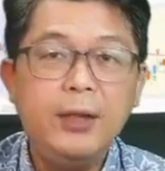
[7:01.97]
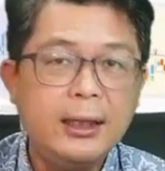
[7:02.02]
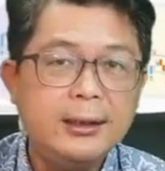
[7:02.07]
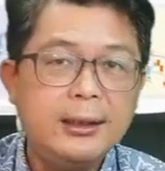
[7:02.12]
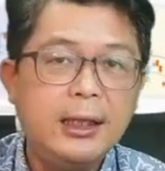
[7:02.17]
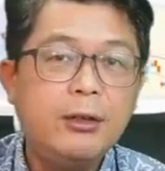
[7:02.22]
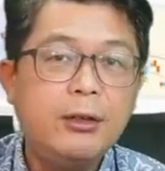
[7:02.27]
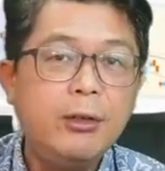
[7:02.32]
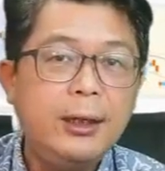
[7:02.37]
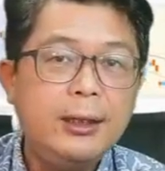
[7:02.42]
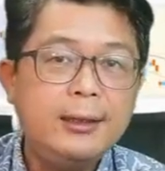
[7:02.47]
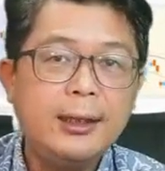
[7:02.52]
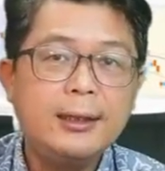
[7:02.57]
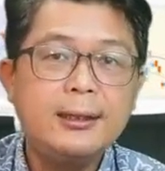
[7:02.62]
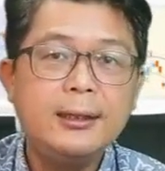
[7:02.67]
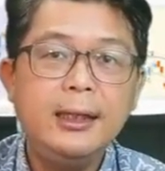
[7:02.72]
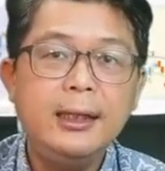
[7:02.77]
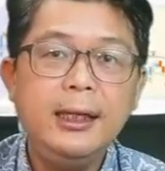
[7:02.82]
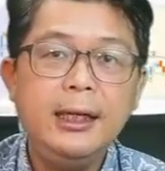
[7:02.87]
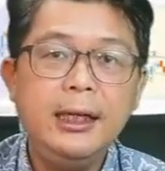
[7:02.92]
VSA
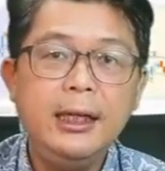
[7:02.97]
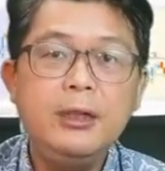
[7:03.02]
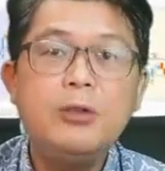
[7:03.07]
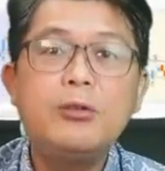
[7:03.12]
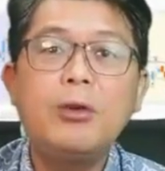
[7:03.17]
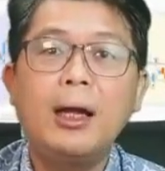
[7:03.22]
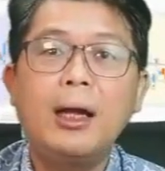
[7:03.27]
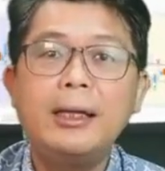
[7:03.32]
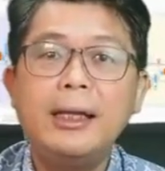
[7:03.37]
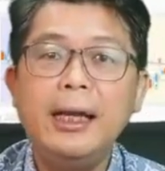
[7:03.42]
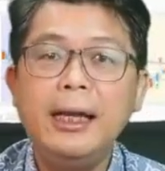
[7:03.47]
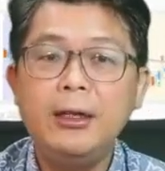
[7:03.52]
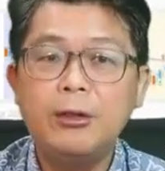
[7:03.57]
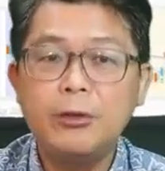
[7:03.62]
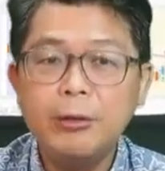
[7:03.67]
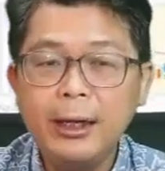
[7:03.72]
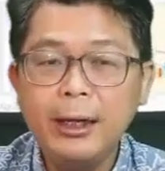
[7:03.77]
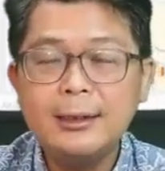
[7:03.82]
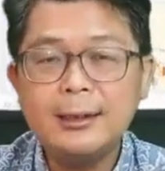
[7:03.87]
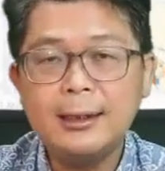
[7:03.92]
360
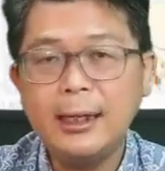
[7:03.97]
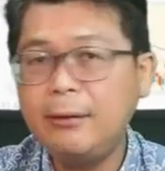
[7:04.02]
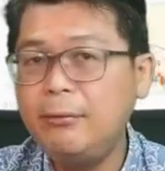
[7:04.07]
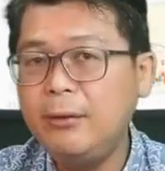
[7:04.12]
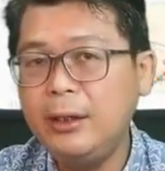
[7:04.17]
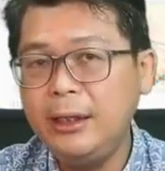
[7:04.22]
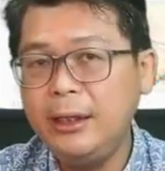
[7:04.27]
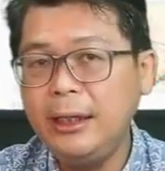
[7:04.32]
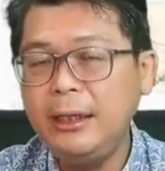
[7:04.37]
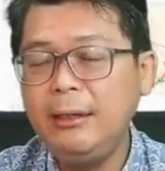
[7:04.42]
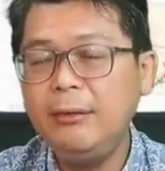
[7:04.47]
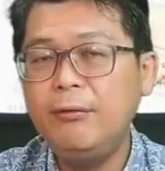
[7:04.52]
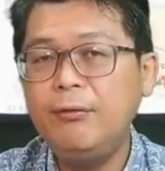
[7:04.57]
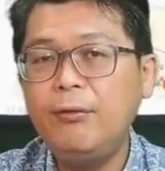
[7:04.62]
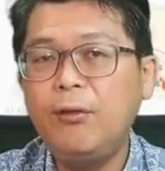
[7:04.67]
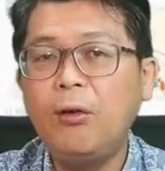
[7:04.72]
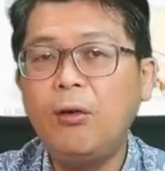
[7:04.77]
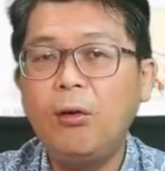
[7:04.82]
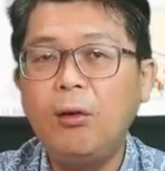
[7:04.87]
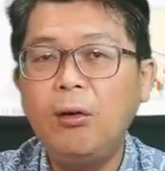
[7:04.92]
intraday trades like we
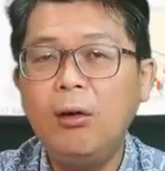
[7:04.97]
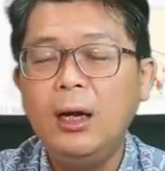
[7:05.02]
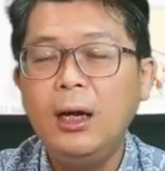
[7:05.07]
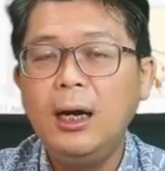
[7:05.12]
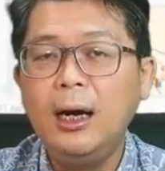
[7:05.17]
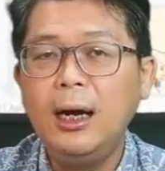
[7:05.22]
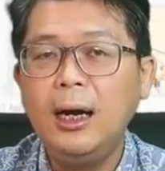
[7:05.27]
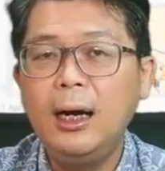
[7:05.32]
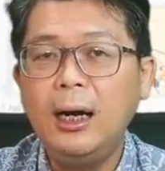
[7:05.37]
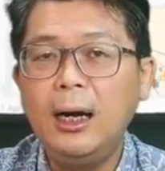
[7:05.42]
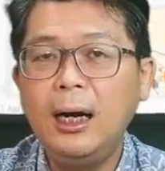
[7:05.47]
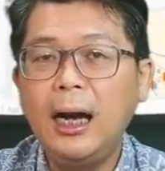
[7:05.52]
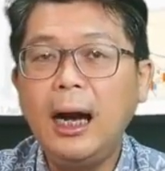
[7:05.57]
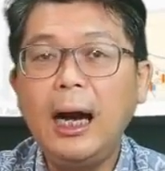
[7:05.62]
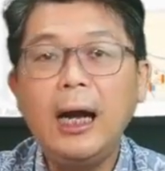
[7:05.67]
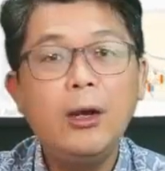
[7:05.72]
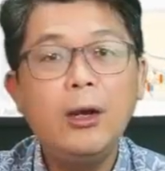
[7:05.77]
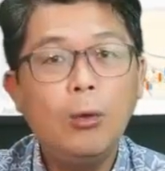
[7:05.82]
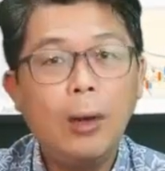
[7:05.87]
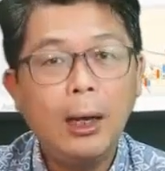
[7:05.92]
did for
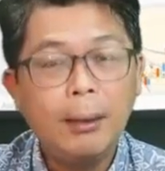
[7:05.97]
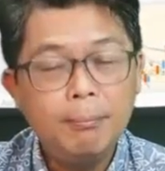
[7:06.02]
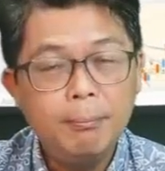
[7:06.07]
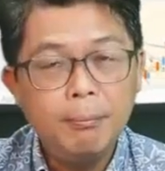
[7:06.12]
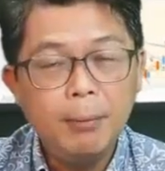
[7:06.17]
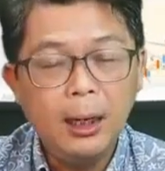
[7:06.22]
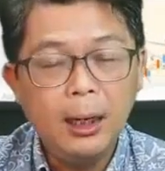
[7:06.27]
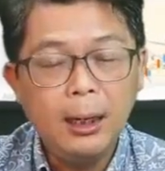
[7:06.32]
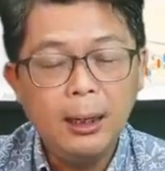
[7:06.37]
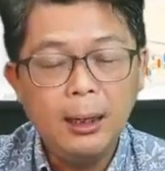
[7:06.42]
IOI